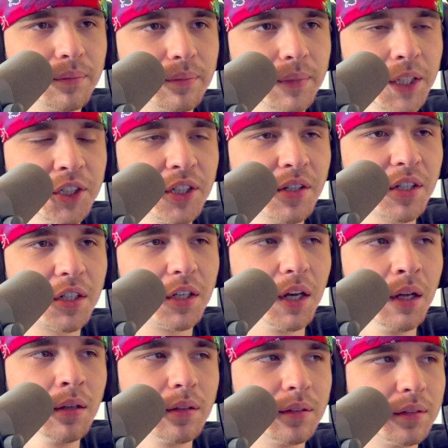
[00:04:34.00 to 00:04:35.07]
Yeah, she has a
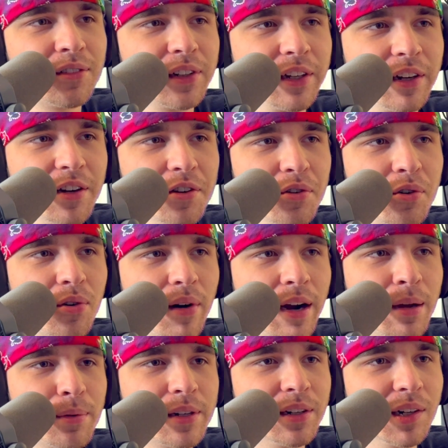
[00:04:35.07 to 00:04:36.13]
gun. What are you gonna do
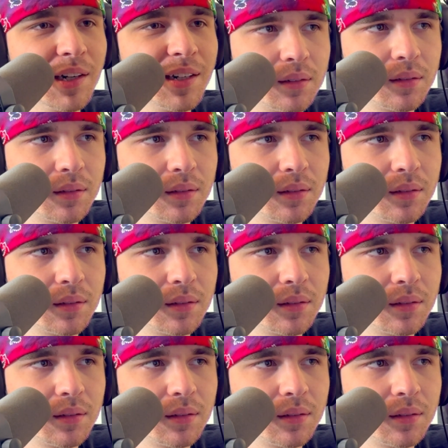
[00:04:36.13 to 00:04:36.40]
grabbing her?